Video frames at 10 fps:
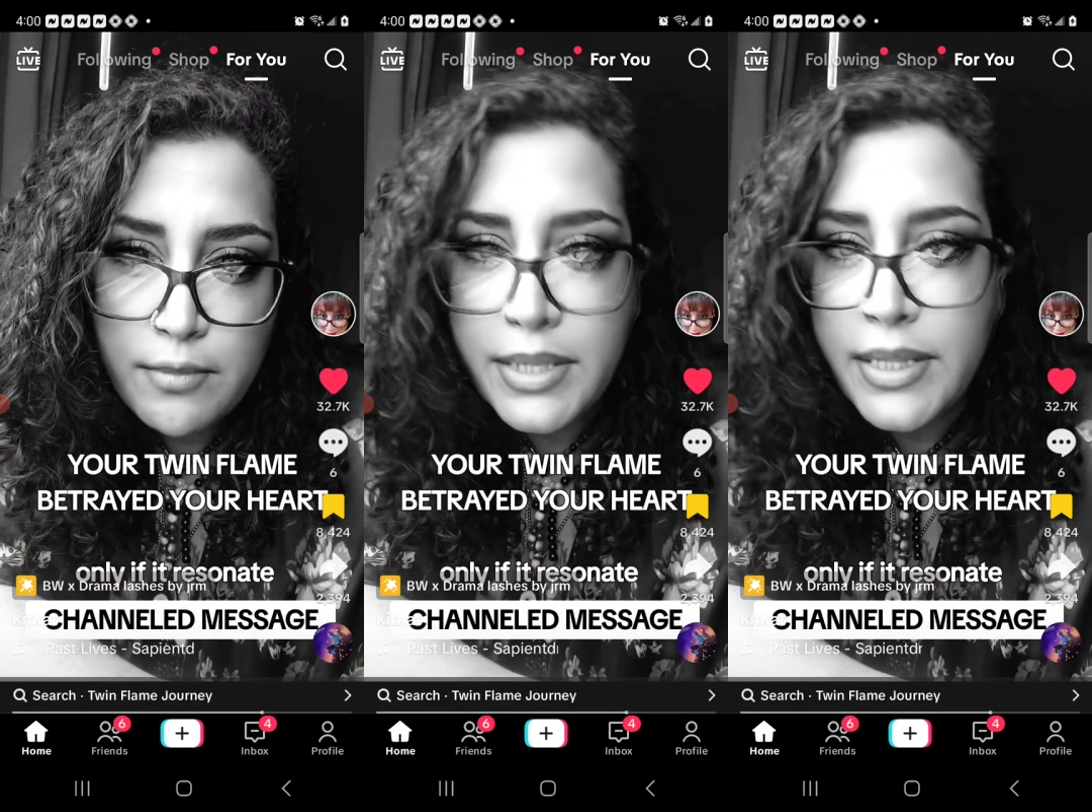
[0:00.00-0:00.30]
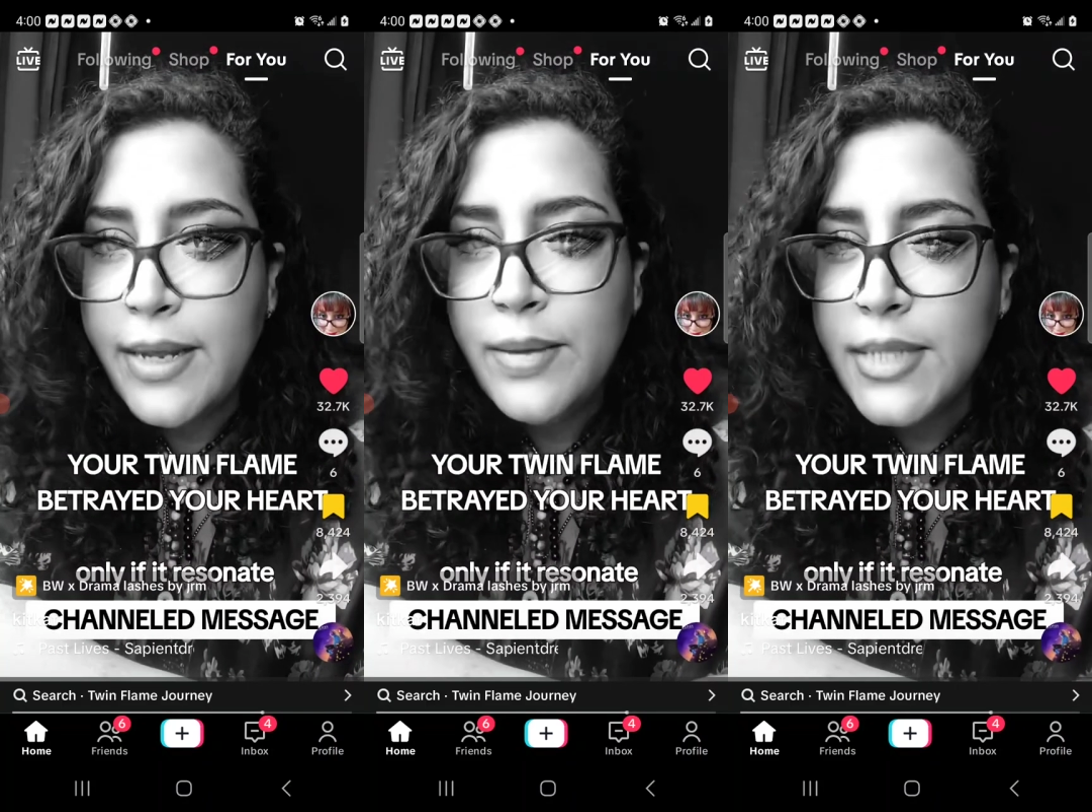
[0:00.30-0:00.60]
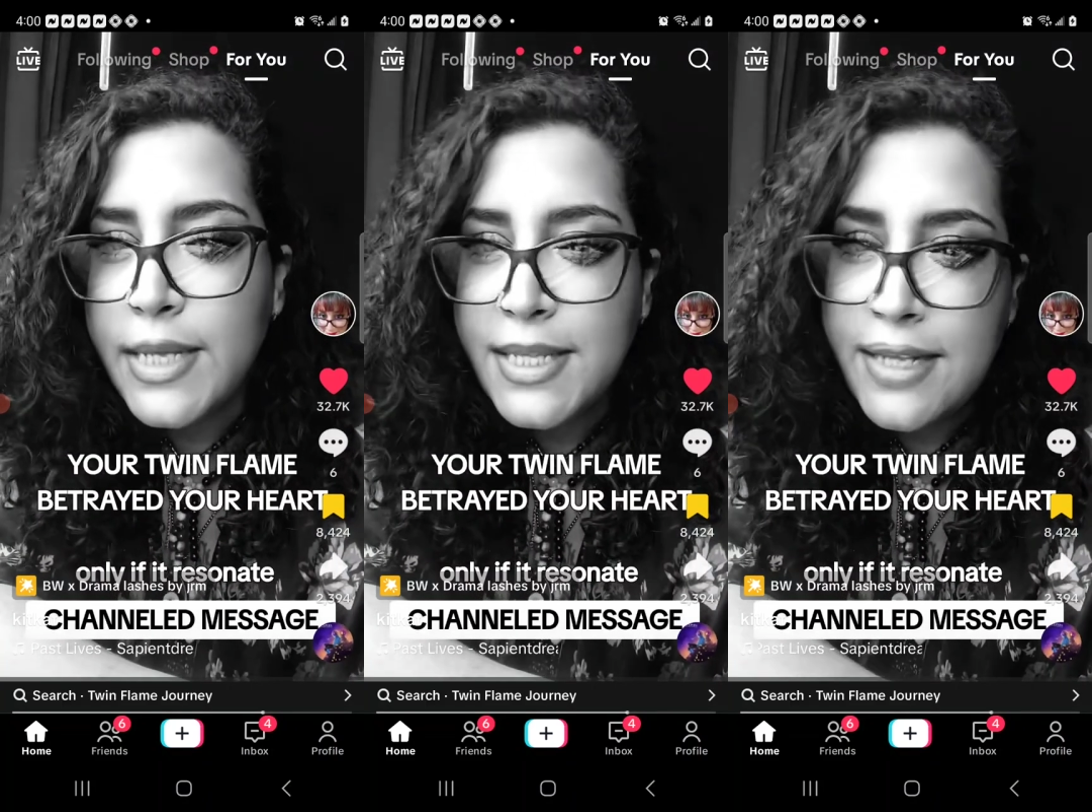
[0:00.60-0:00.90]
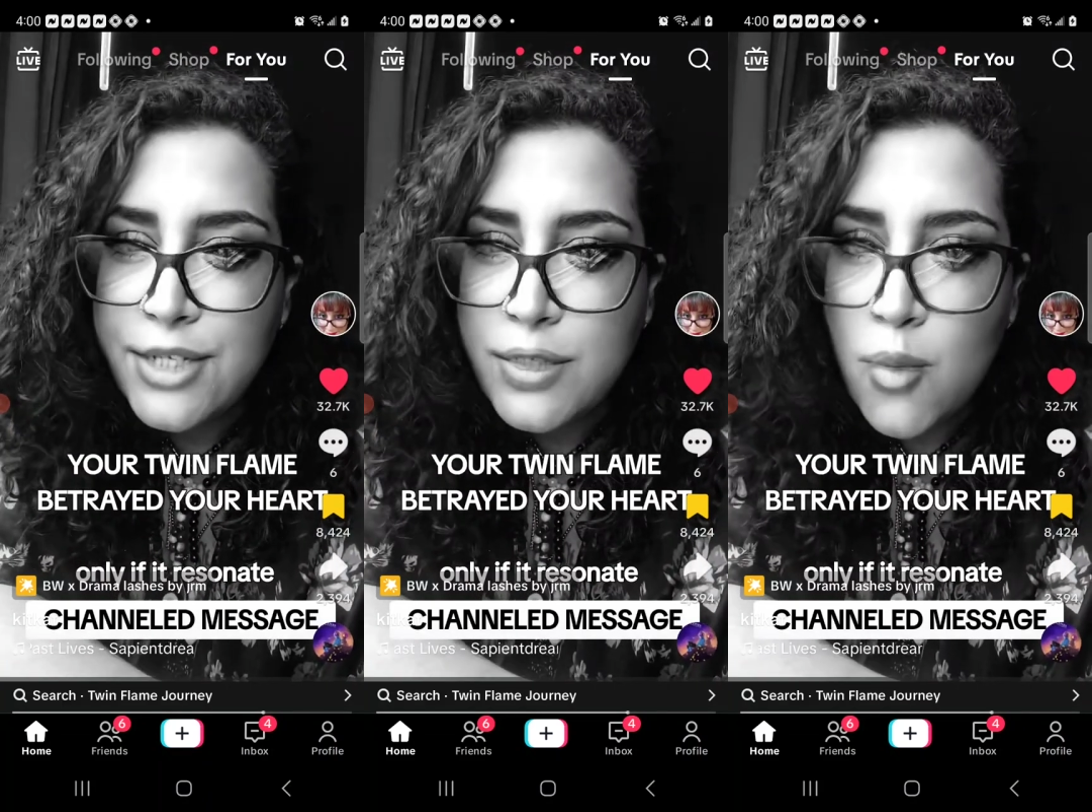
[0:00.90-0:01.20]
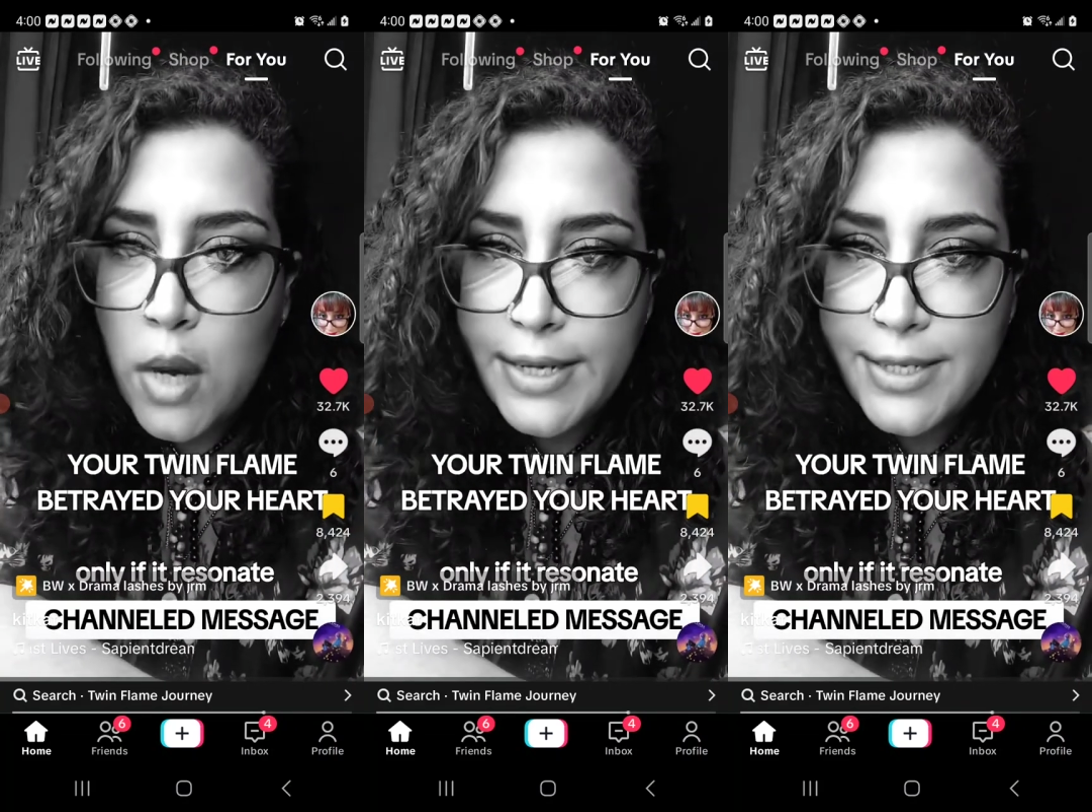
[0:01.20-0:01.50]
but it was like they
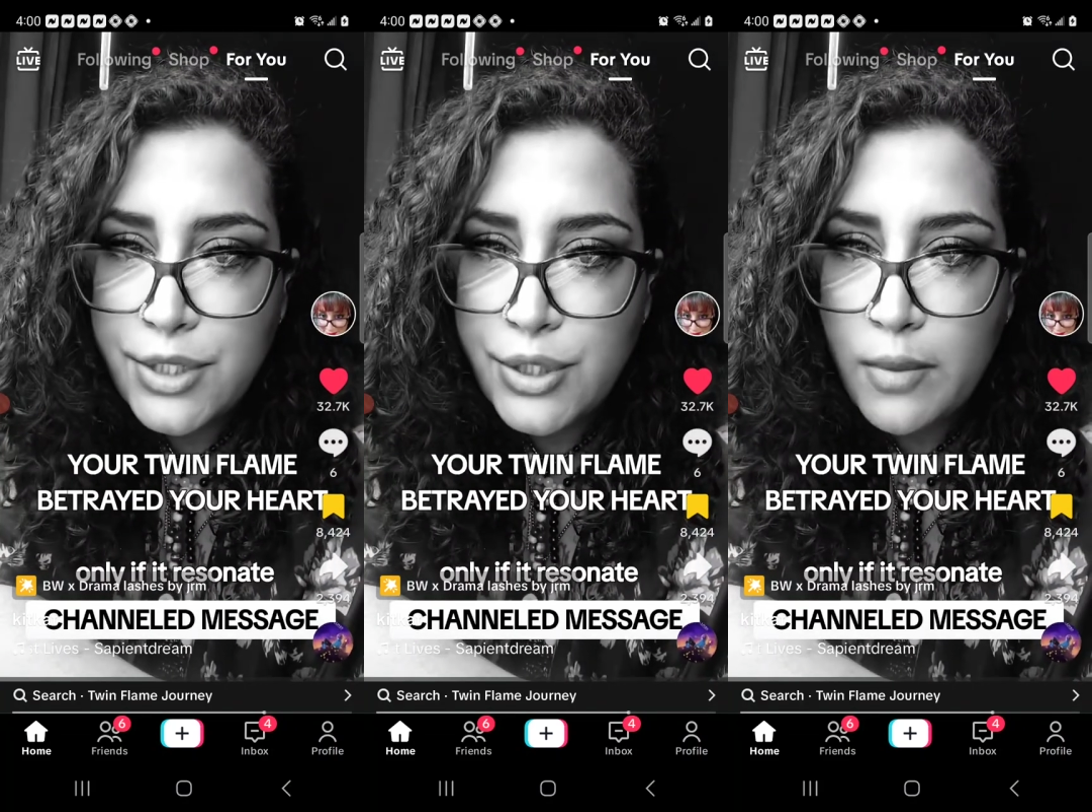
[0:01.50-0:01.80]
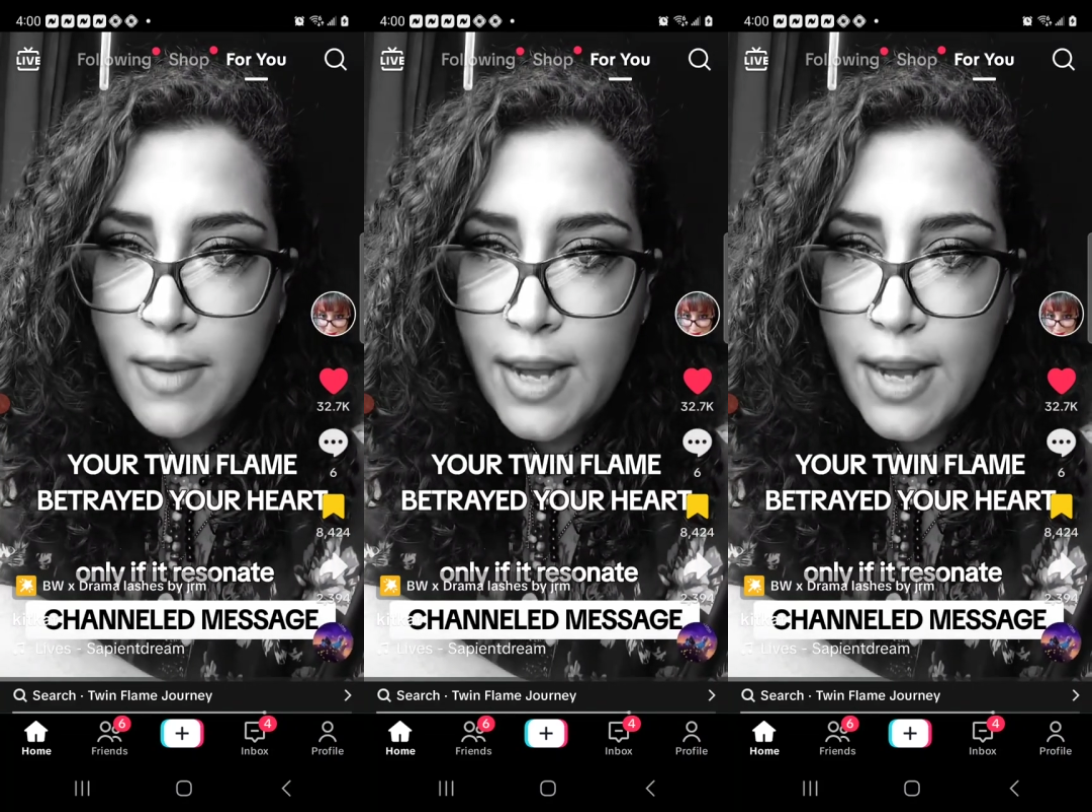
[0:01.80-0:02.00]
just wanted too